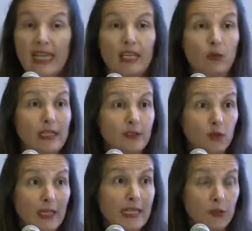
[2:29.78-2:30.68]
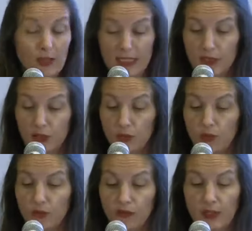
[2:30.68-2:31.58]
In
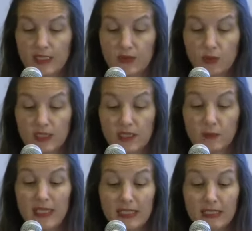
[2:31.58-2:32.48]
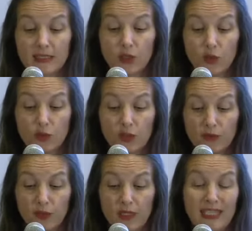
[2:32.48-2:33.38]
2022, France was admitted as an
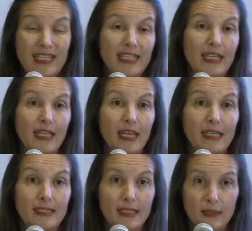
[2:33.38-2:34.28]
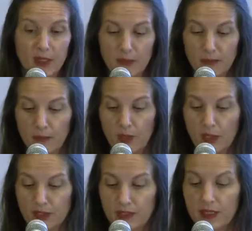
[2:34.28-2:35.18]
observer in the ADMM
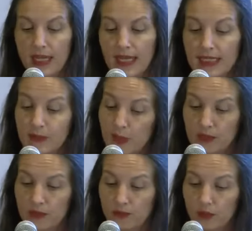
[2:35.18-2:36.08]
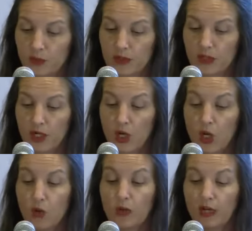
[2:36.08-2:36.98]
Plus experts groups.
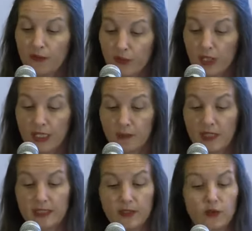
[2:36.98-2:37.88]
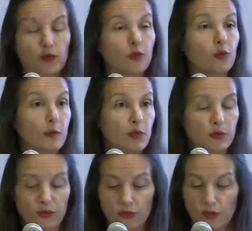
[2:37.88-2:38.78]
We are fully committed to
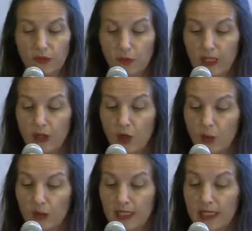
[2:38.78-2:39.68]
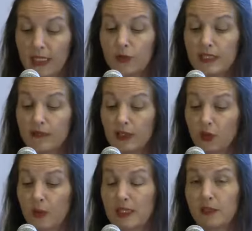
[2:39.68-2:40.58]
contribute to a free, open, and inclusive
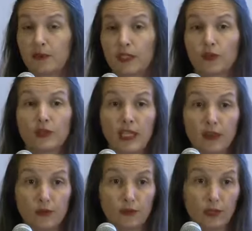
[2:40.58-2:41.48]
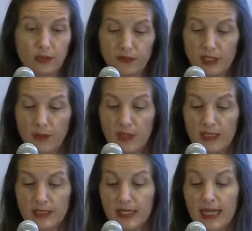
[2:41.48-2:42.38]
Indo-Pacific together with the
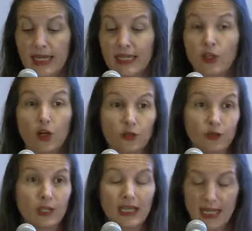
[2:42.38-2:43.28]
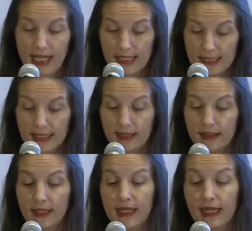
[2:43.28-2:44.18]
Philippines and other
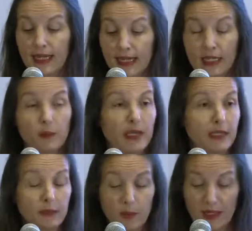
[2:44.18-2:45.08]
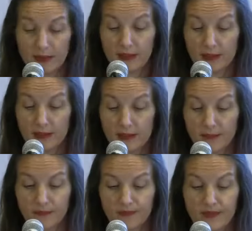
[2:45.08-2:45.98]
ASEAN and like-minded partners.
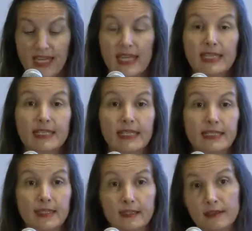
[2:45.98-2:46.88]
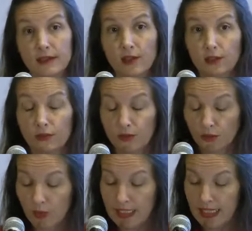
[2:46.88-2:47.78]
Six years ago,
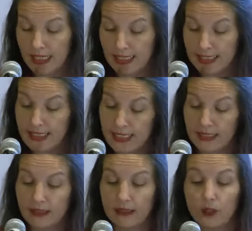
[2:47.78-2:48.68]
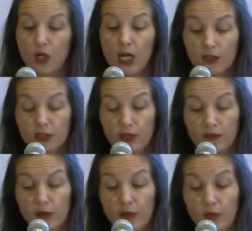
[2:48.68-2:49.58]
2018, the launch
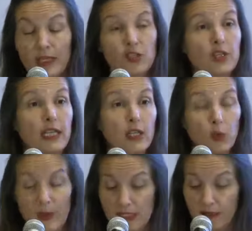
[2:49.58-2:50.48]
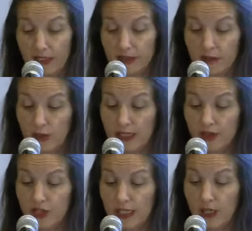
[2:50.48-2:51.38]
of a French Indo-Pacific
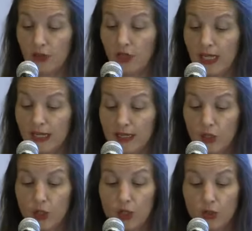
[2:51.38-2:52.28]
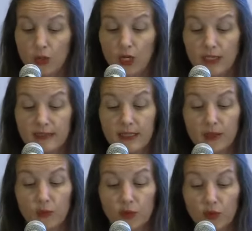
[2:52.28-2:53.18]
strategy underlined a new holistic
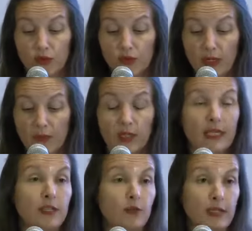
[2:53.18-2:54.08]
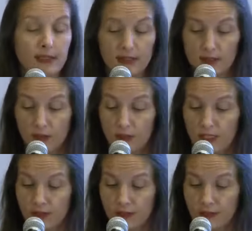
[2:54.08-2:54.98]
approach to our interests in the
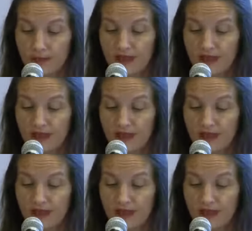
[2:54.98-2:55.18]
region.